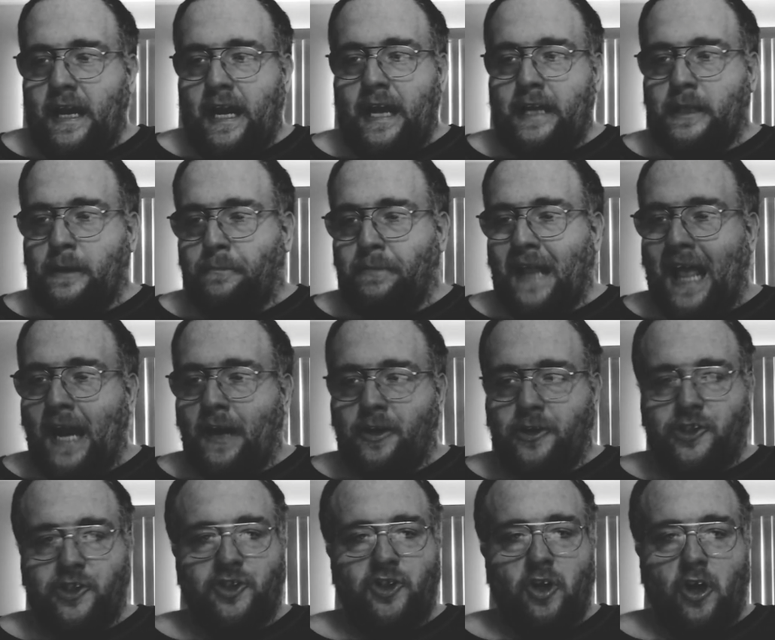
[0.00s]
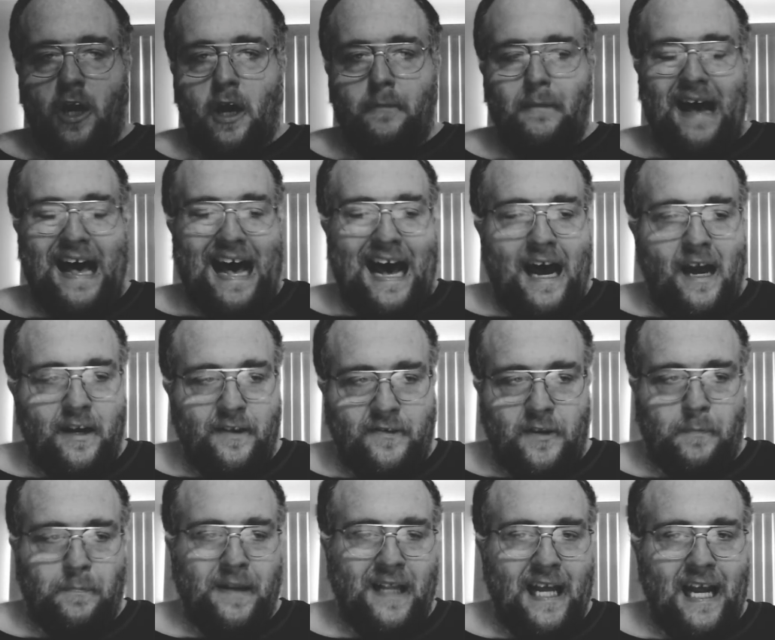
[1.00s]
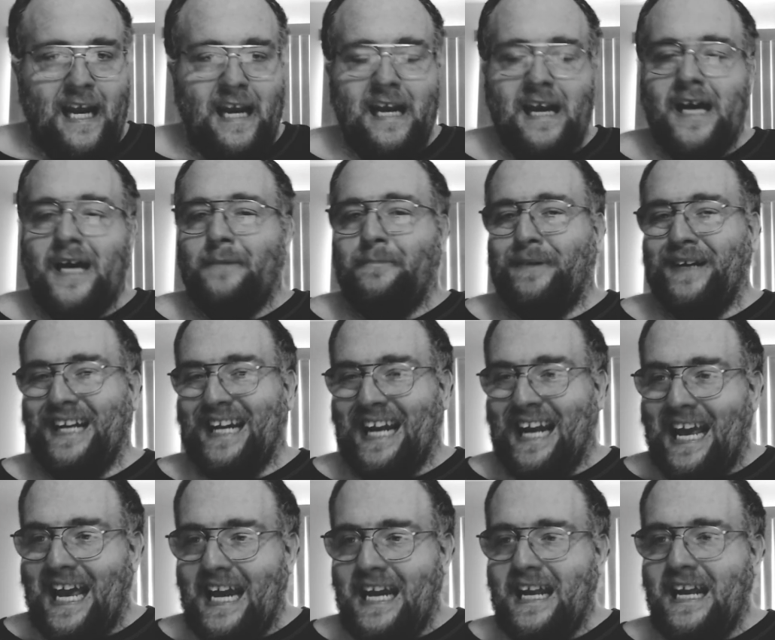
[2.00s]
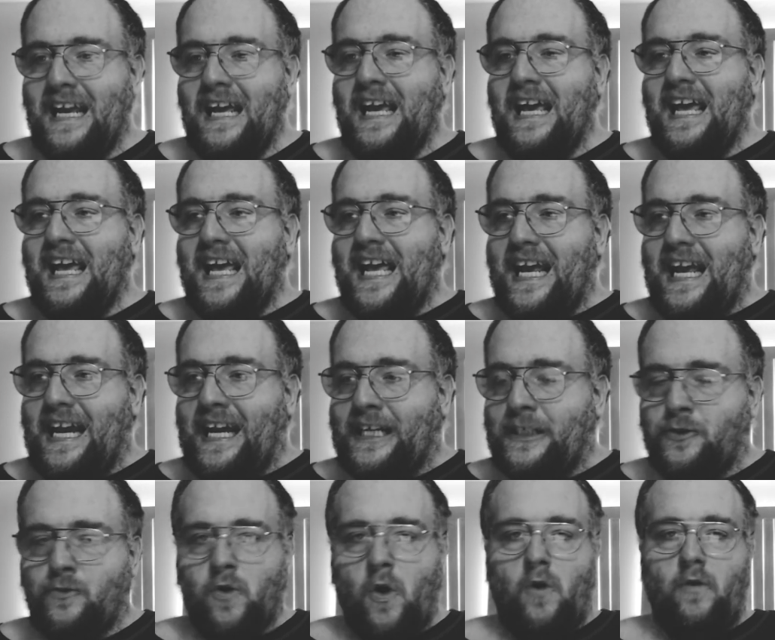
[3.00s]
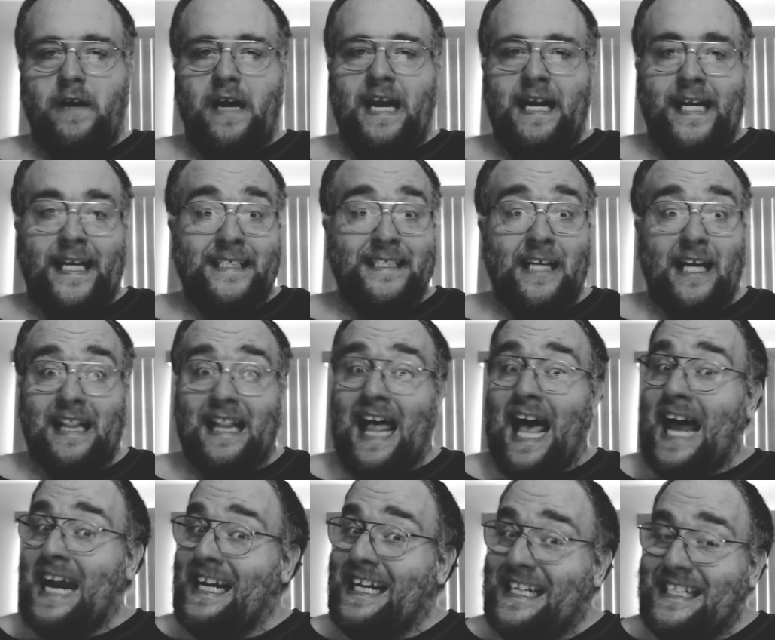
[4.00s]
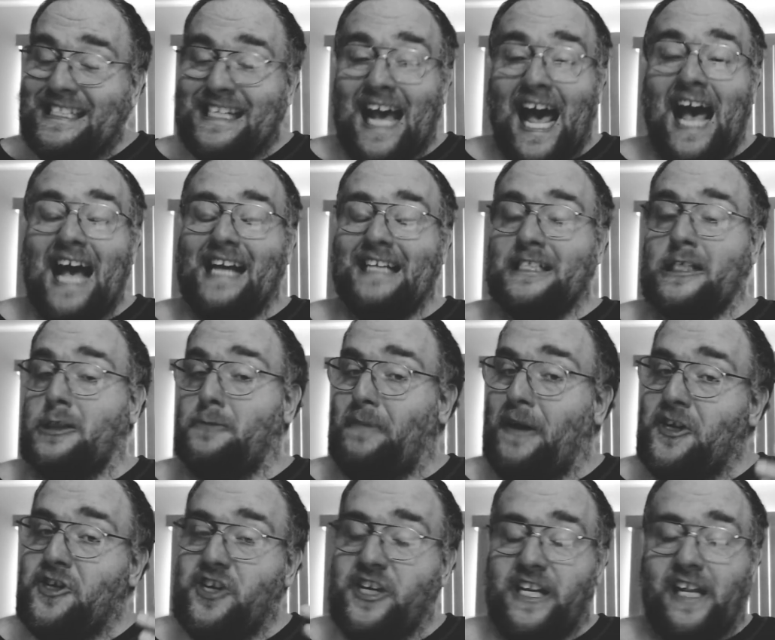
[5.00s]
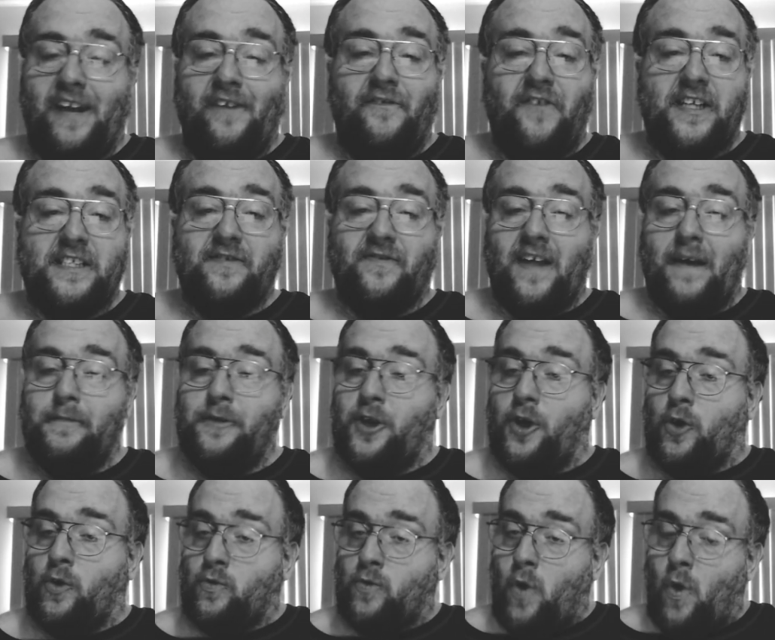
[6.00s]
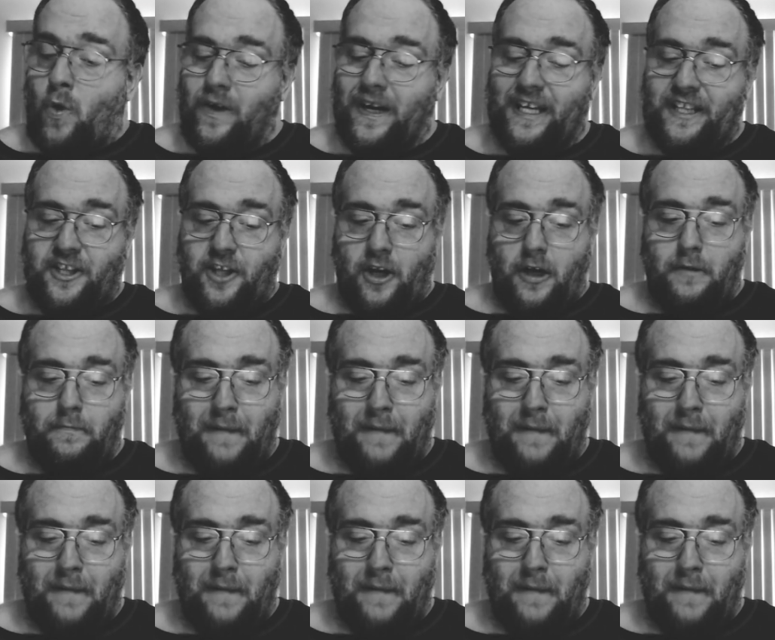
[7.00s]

the blocker just took him out of the play. But again, he's growing, and he's a lot of these guys, especially defensive linemen, they're growing into their